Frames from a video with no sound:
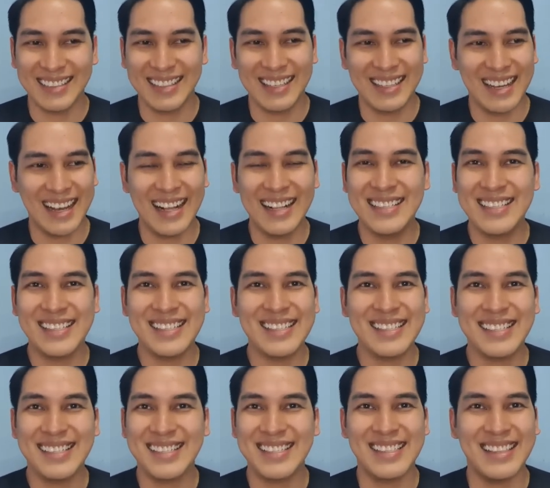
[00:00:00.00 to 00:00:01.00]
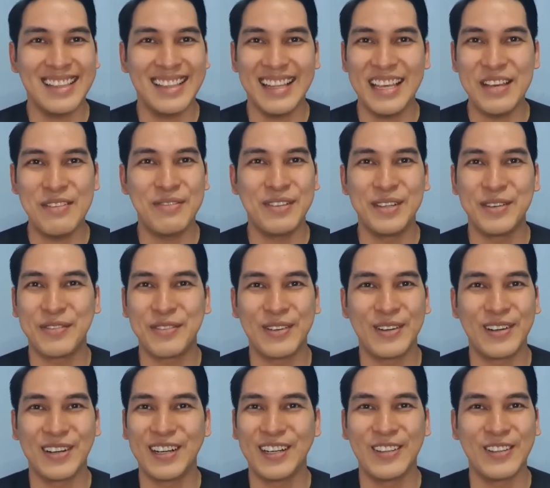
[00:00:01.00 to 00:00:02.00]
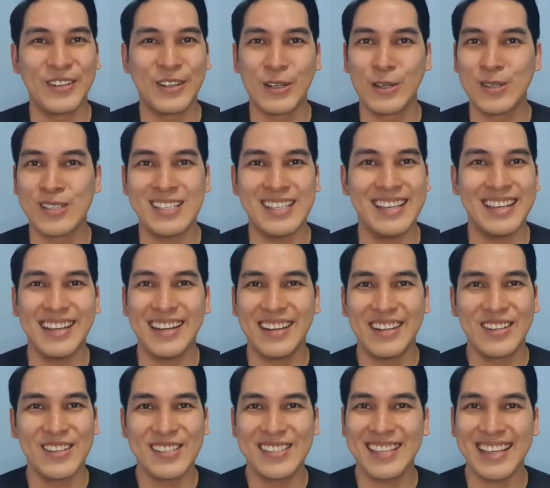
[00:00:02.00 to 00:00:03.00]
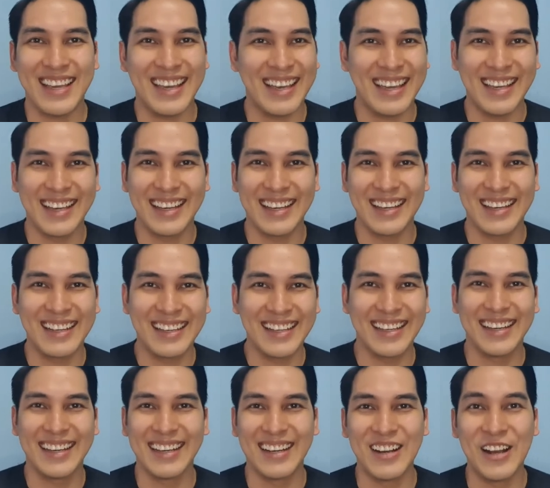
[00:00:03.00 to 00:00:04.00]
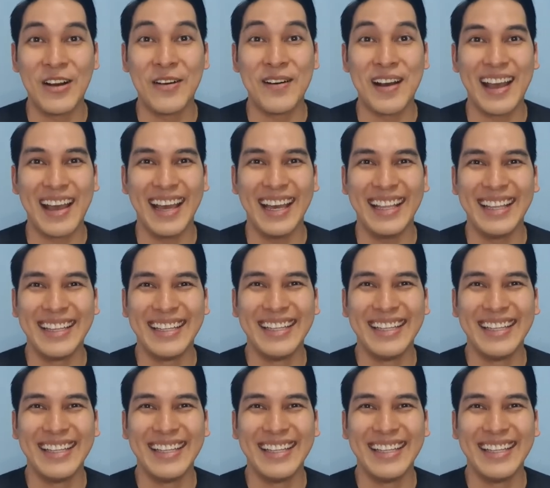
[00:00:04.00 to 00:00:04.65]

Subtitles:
I'll just leave the floor to Rosie. Rosie, go ahead.